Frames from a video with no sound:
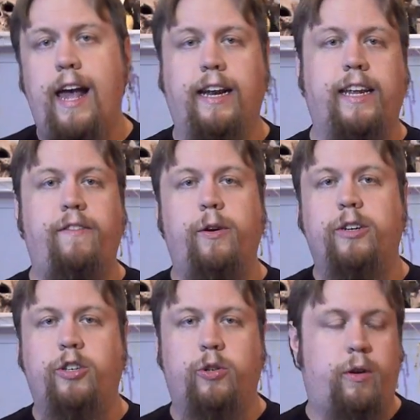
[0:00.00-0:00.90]
and give
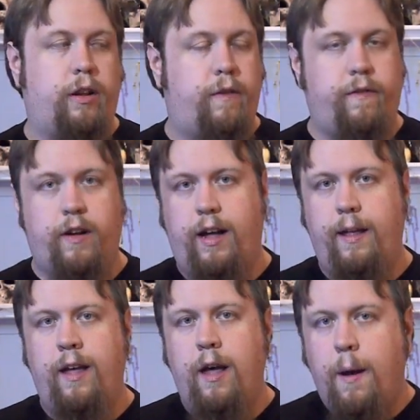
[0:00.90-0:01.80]
you a sort
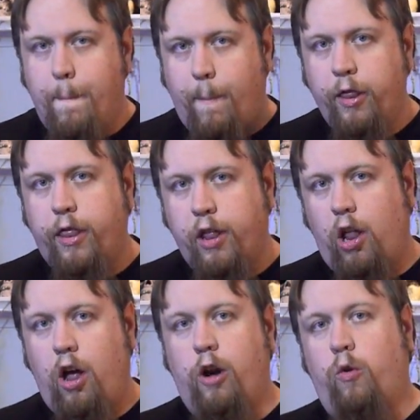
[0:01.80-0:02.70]
of
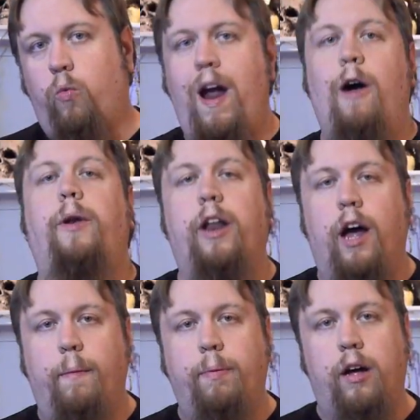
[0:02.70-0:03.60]
month-long roundup